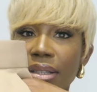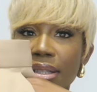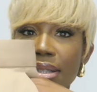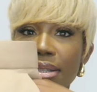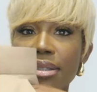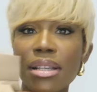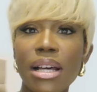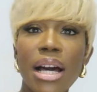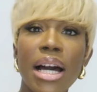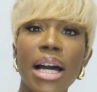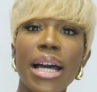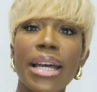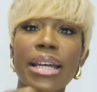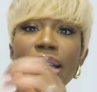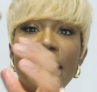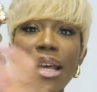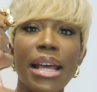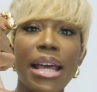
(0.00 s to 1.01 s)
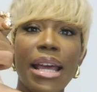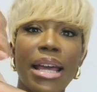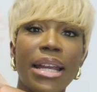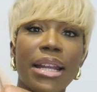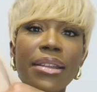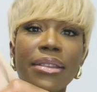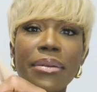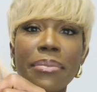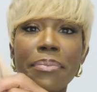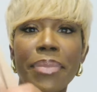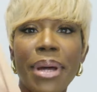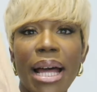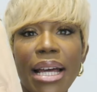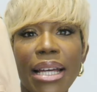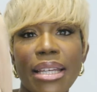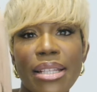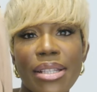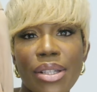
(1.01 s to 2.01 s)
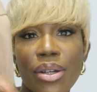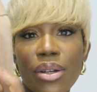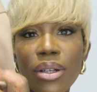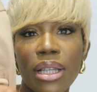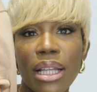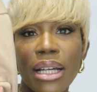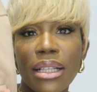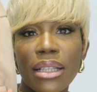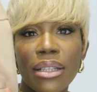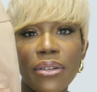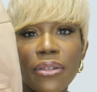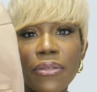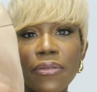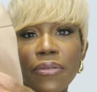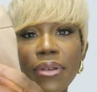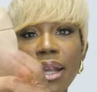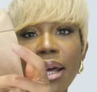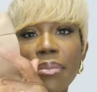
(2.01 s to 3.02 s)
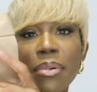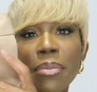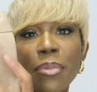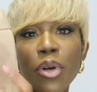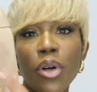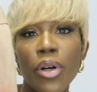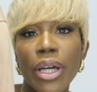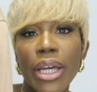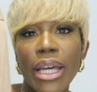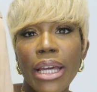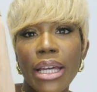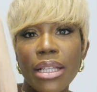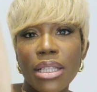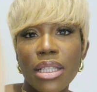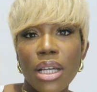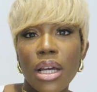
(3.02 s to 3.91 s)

the side and on the back it's got like a little flap pocket